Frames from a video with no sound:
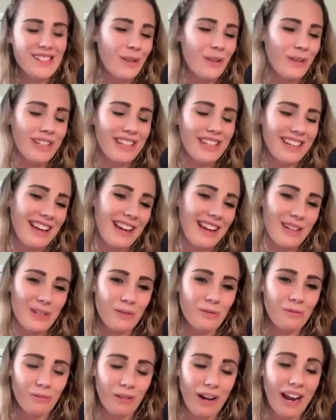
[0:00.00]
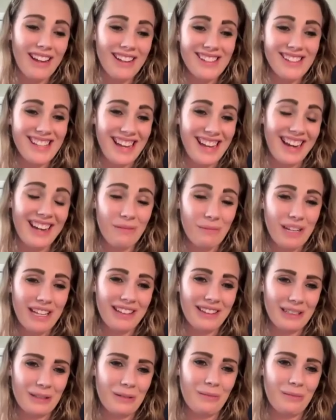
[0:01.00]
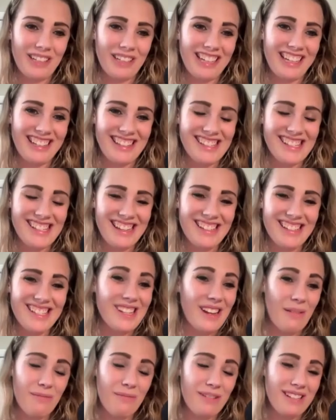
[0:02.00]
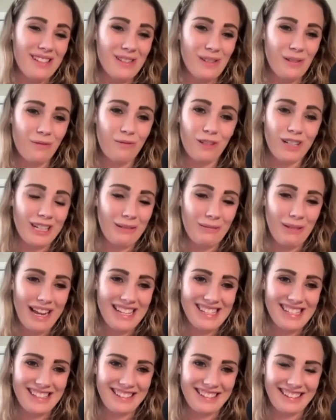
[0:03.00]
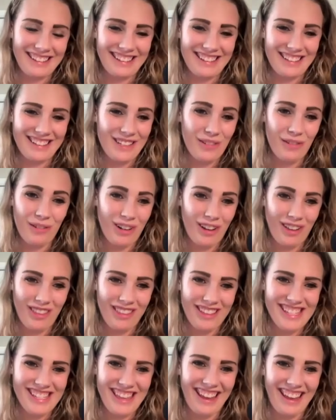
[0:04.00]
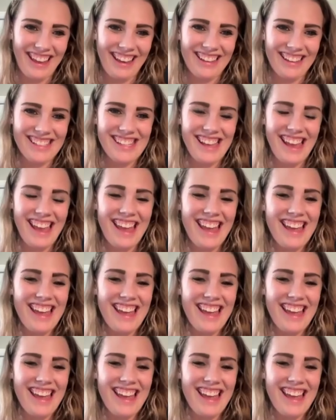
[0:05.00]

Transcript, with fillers: so he had to right side me a little bit and say stop being so freaking masculine and doing all these things